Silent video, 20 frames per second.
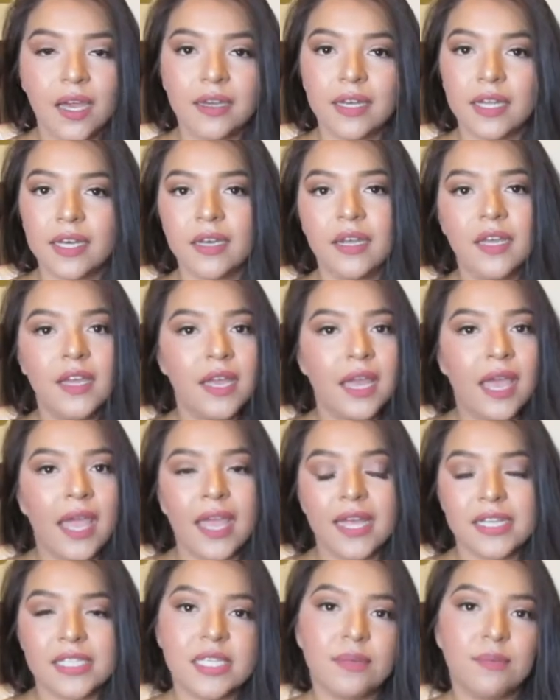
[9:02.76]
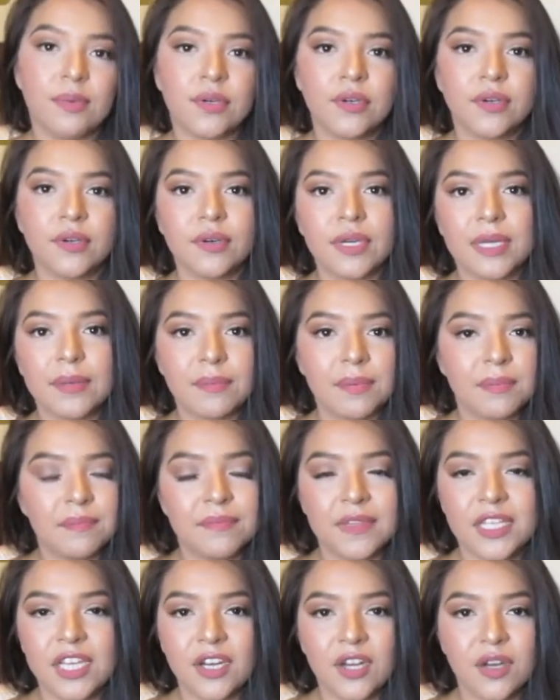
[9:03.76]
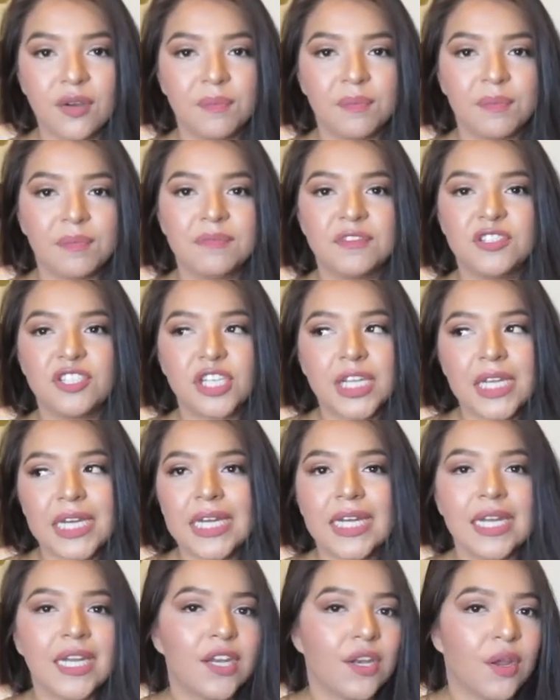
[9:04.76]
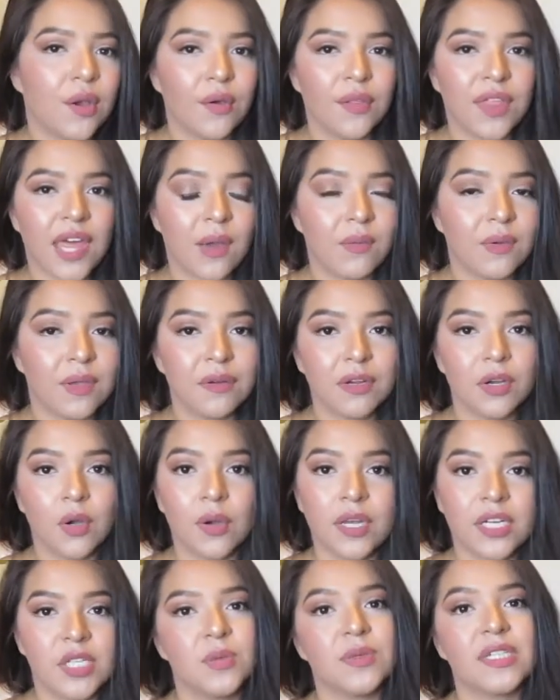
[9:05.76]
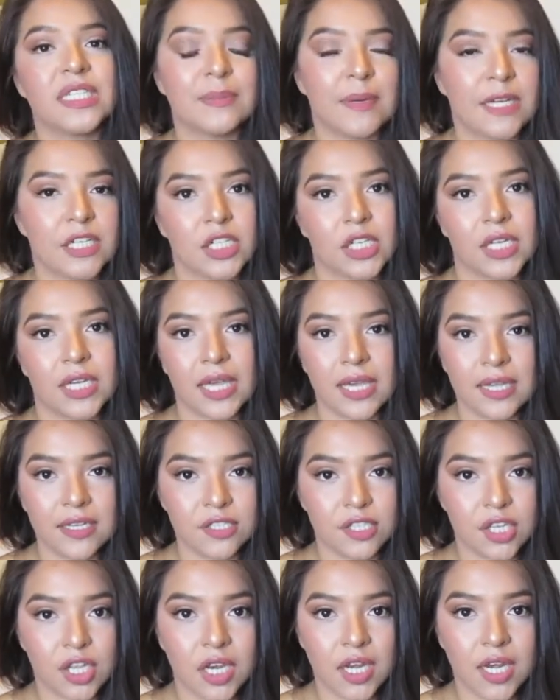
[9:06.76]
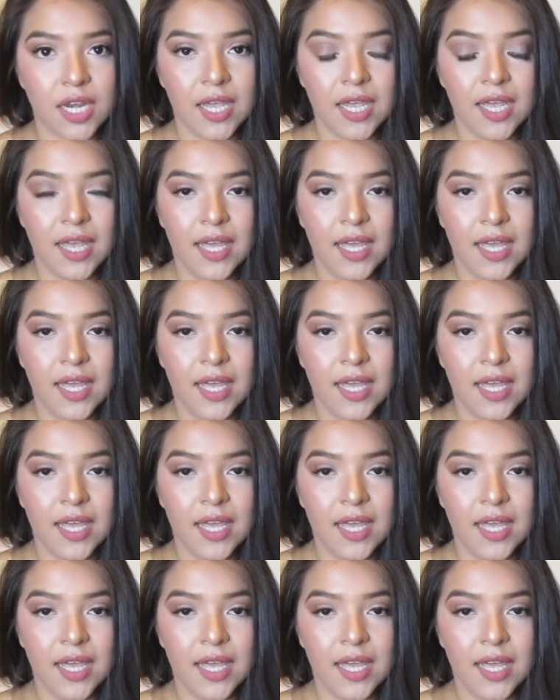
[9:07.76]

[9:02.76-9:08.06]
and Auntie Boo, and, you know, she didn't know that we were going to a special occasion.